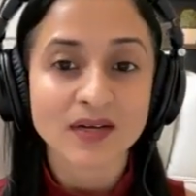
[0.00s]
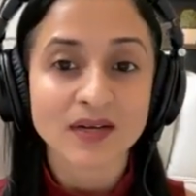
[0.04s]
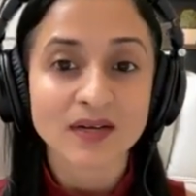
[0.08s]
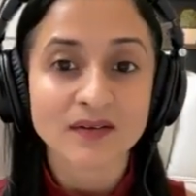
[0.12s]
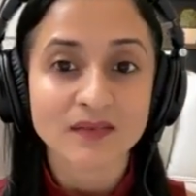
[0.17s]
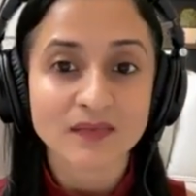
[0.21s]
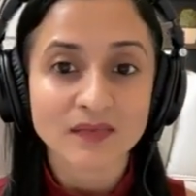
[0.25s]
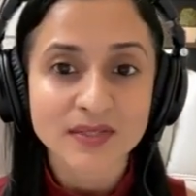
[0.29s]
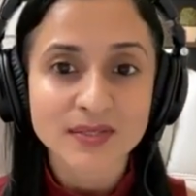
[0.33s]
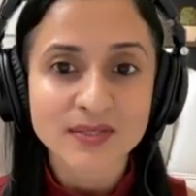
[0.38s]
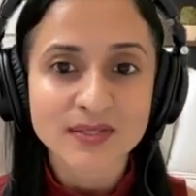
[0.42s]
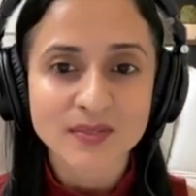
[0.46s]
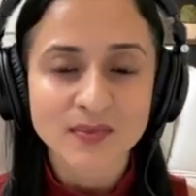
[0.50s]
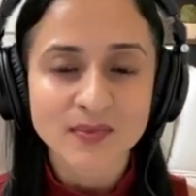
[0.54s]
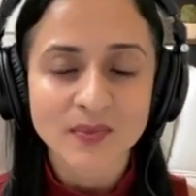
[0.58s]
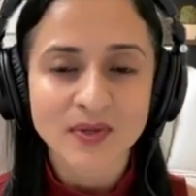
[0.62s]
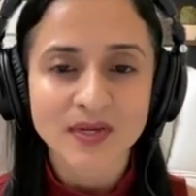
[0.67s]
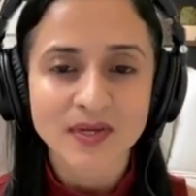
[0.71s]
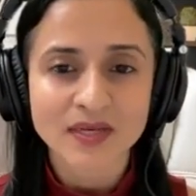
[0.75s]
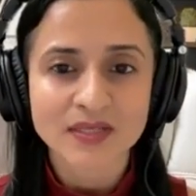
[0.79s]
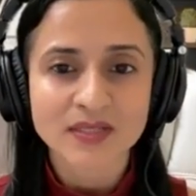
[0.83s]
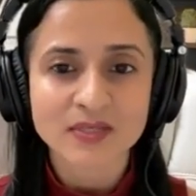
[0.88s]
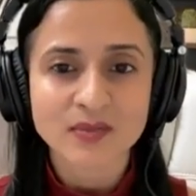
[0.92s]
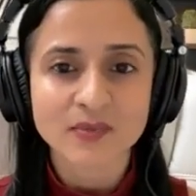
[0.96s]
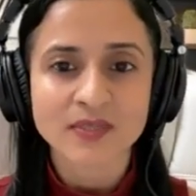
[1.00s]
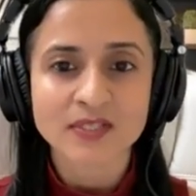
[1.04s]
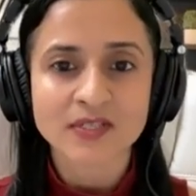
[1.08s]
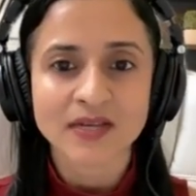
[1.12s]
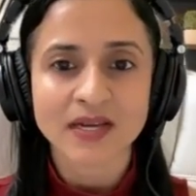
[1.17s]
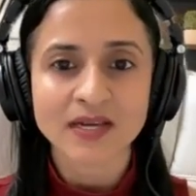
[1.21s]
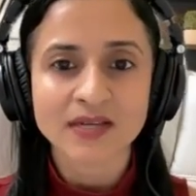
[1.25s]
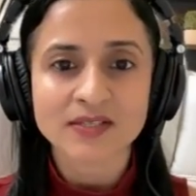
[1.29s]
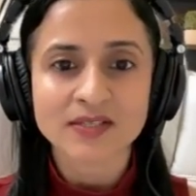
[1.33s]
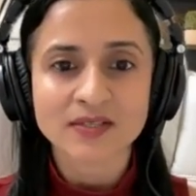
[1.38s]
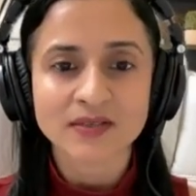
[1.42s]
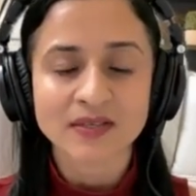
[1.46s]
a wristwatch, which
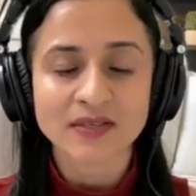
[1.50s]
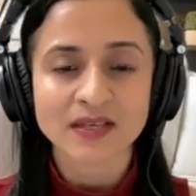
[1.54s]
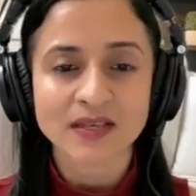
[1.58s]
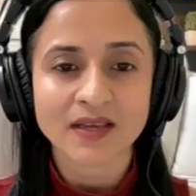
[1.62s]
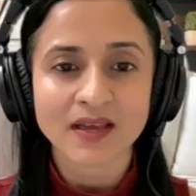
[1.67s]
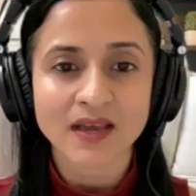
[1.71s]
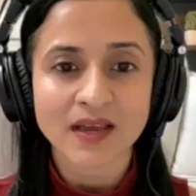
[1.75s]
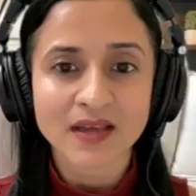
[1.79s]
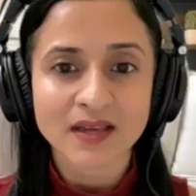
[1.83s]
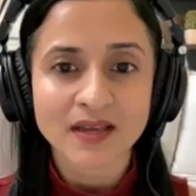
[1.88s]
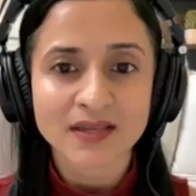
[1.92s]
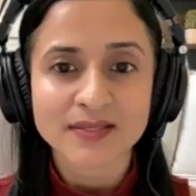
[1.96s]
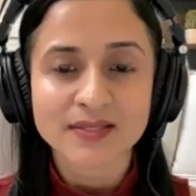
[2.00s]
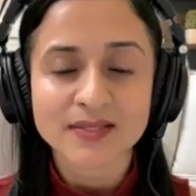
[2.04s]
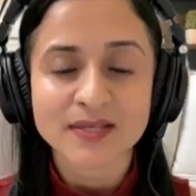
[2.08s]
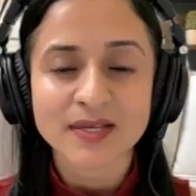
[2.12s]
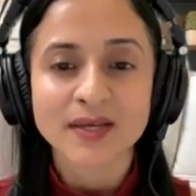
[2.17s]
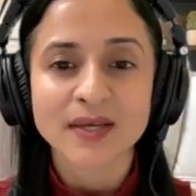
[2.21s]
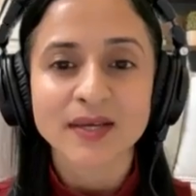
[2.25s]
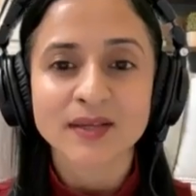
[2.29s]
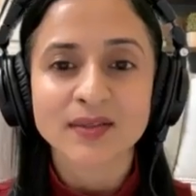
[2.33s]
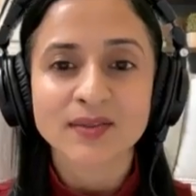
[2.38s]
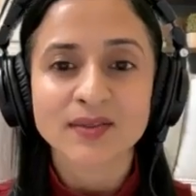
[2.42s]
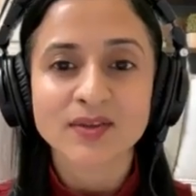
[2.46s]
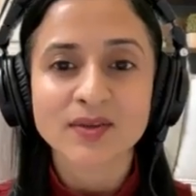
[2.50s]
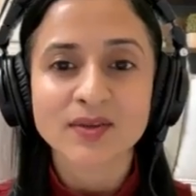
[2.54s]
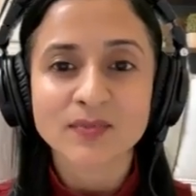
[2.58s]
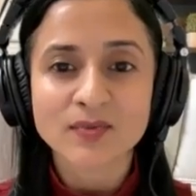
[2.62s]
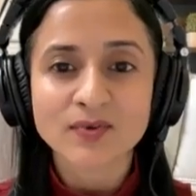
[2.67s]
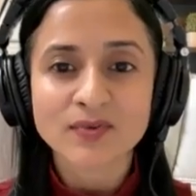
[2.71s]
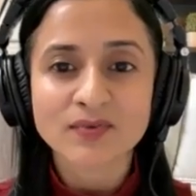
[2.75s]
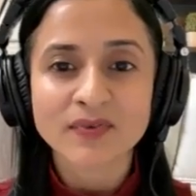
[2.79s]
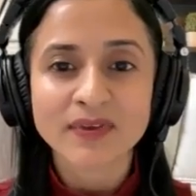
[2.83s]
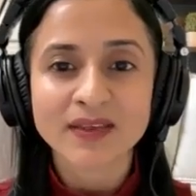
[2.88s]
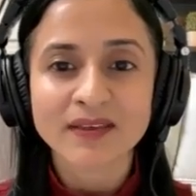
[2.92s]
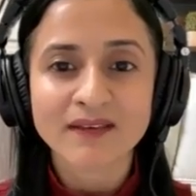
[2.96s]
actually has the
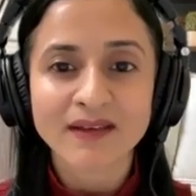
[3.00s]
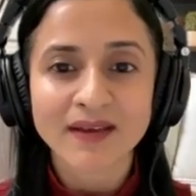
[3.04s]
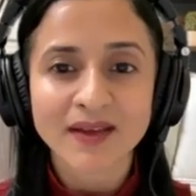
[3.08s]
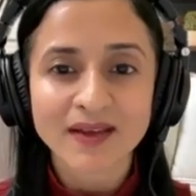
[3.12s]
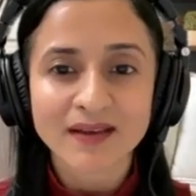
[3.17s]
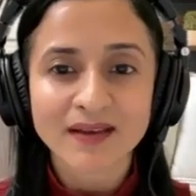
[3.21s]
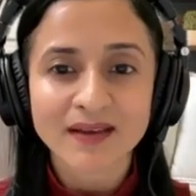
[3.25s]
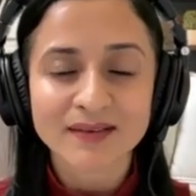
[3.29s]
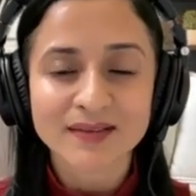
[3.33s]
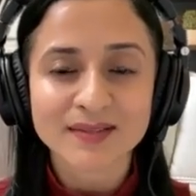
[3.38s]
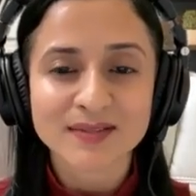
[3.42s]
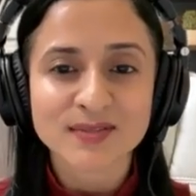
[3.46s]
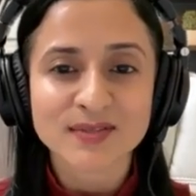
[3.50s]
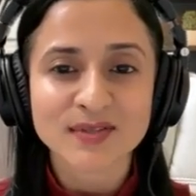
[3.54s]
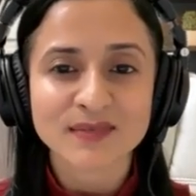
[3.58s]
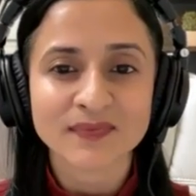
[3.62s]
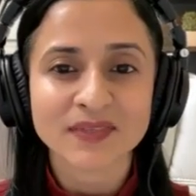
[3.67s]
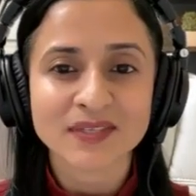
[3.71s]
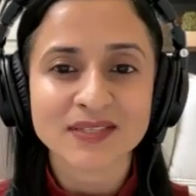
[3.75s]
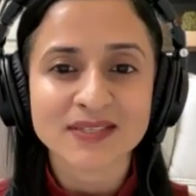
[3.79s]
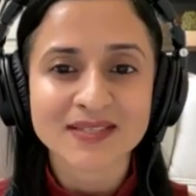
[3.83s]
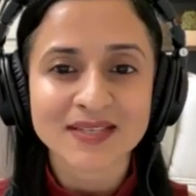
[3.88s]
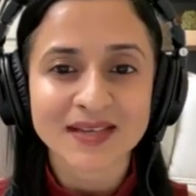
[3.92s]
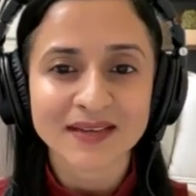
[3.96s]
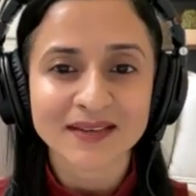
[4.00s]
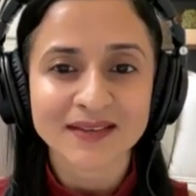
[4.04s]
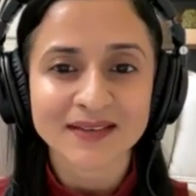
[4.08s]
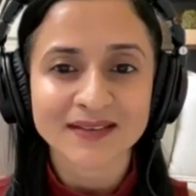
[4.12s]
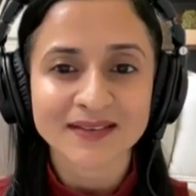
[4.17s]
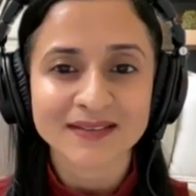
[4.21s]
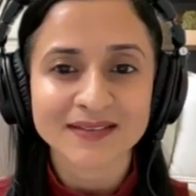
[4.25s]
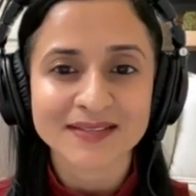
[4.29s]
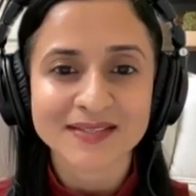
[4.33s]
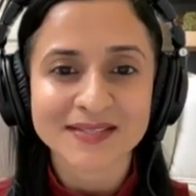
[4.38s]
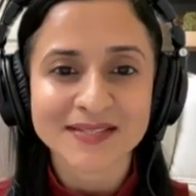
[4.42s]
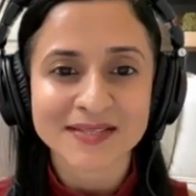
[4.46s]
moving hands of the
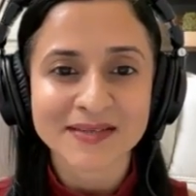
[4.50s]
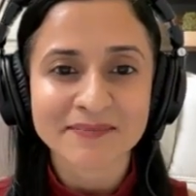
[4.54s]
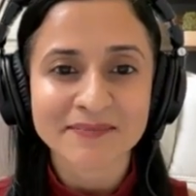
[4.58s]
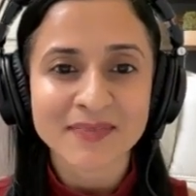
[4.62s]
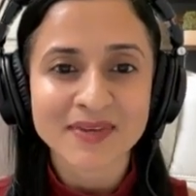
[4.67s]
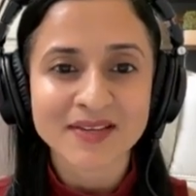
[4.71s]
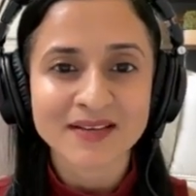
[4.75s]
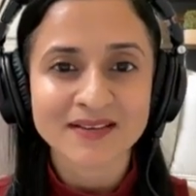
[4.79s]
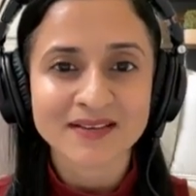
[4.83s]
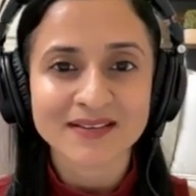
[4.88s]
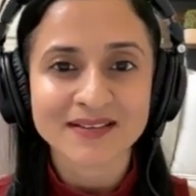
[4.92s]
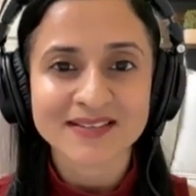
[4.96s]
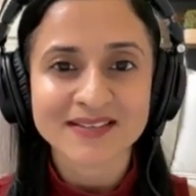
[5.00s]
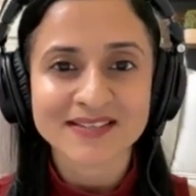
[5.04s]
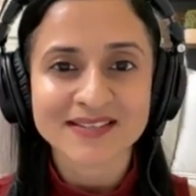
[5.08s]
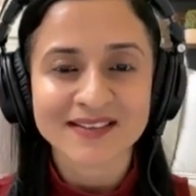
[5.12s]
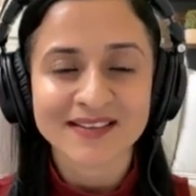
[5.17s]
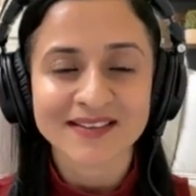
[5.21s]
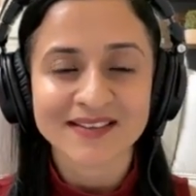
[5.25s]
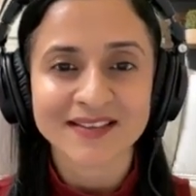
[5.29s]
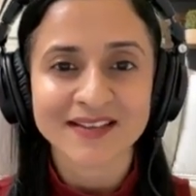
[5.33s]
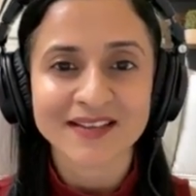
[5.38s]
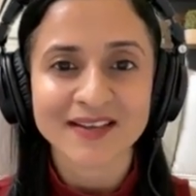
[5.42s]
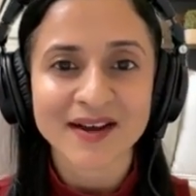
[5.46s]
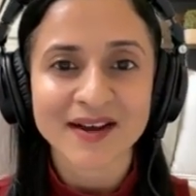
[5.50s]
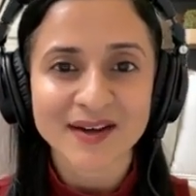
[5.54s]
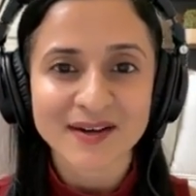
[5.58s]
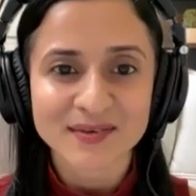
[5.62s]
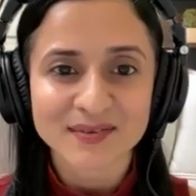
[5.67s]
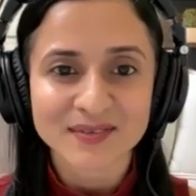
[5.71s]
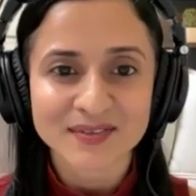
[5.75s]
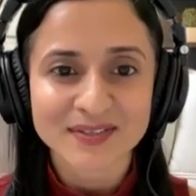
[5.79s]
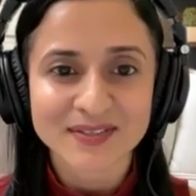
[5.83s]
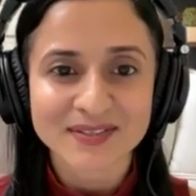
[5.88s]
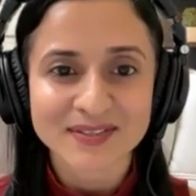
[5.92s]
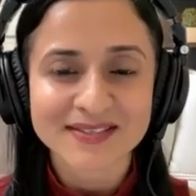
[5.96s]
seconds, the minutes, and the
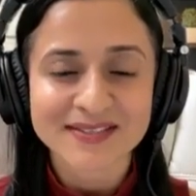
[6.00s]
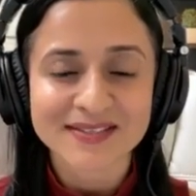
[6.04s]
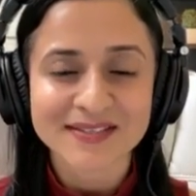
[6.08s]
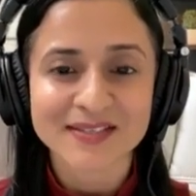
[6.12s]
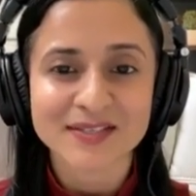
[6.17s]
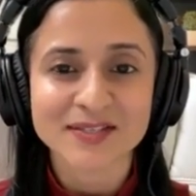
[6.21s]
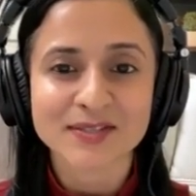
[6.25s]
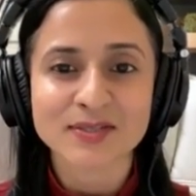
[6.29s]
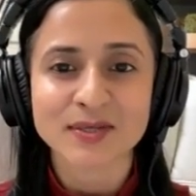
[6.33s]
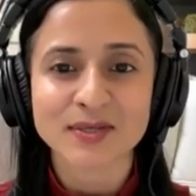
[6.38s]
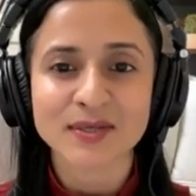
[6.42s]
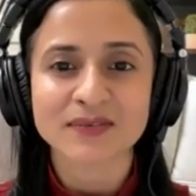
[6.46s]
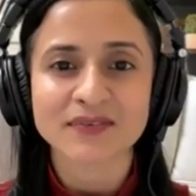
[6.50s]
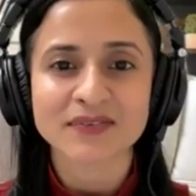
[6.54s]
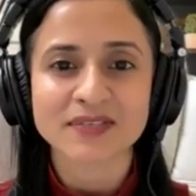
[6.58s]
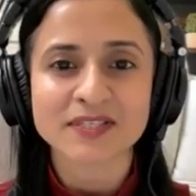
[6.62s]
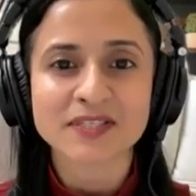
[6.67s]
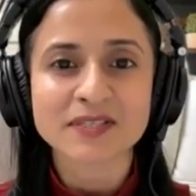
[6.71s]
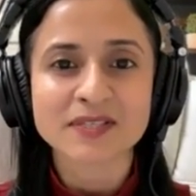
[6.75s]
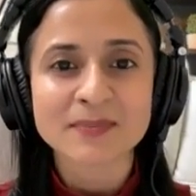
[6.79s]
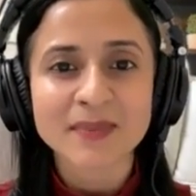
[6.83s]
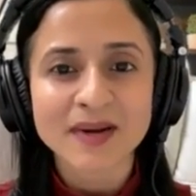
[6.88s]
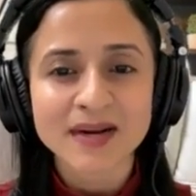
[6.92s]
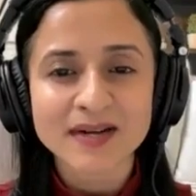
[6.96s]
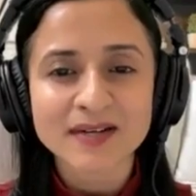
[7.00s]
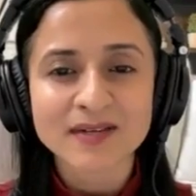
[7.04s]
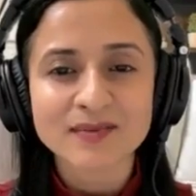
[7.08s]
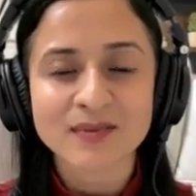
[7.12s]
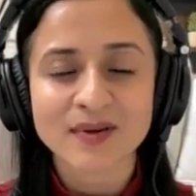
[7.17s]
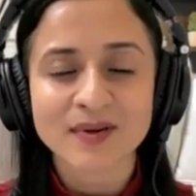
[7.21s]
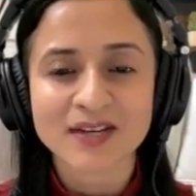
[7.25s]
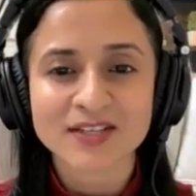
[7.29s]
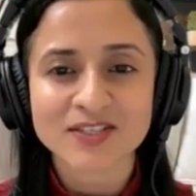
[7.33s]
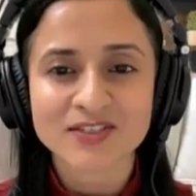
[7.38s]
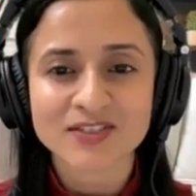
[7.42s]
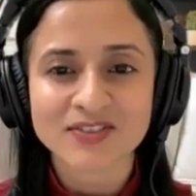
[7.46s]
hours, instead of a
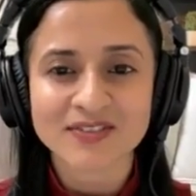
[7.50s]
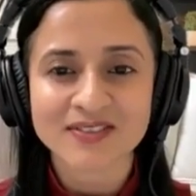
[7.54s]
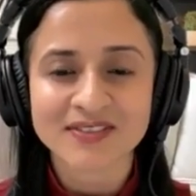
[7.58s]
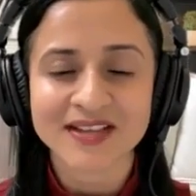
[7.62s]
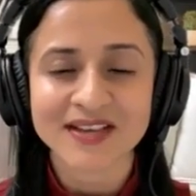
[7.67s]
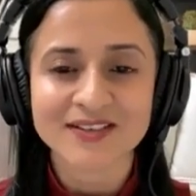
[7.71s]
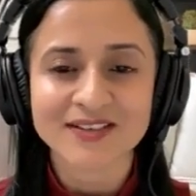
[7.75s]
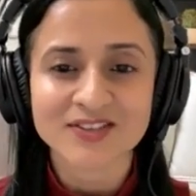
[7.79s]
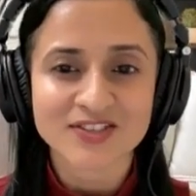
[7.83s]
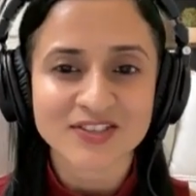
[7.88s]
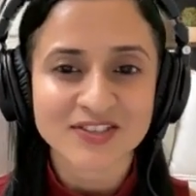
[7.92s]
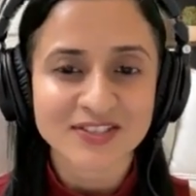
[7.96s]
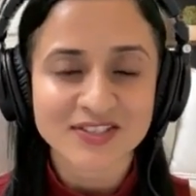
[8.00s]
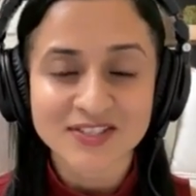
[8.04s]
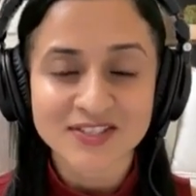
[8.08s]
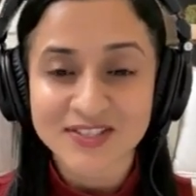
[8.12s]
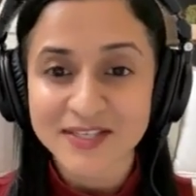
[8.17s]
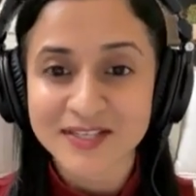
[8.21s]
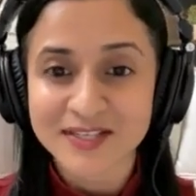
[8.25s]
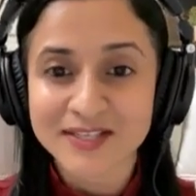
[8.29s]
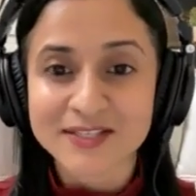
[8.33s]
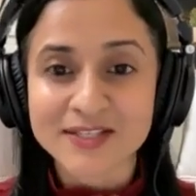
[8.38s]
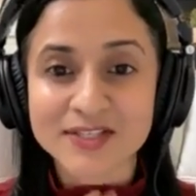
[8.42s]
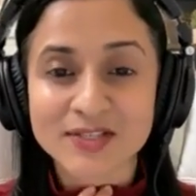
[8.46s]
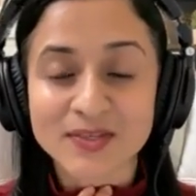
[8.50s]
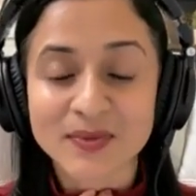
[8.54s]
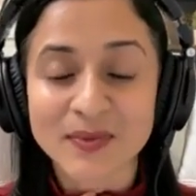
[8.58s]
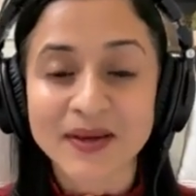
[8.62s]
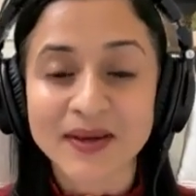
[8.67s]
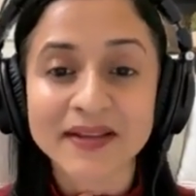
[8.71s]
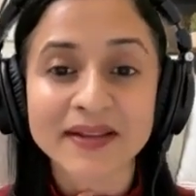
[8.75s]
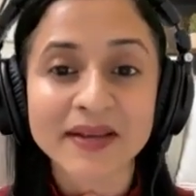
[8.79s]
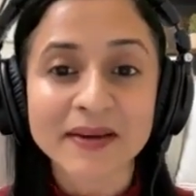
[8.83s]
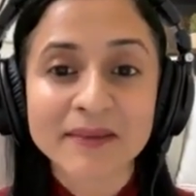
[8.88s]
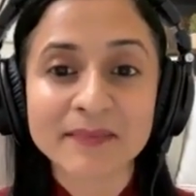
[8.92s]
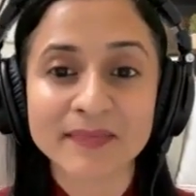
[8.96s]
smartwatch that just tells you a
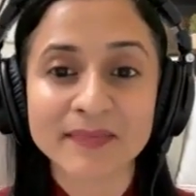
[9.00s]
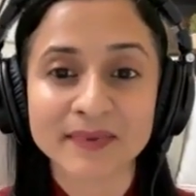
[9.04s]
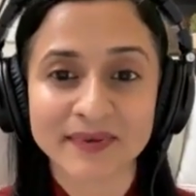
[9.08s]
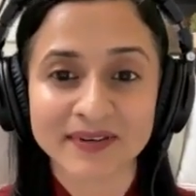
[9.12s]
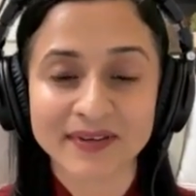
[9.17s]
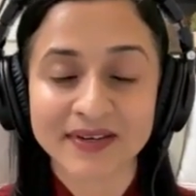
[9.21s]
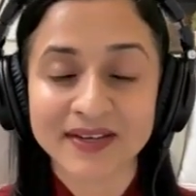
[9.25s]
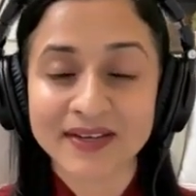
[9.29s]
number.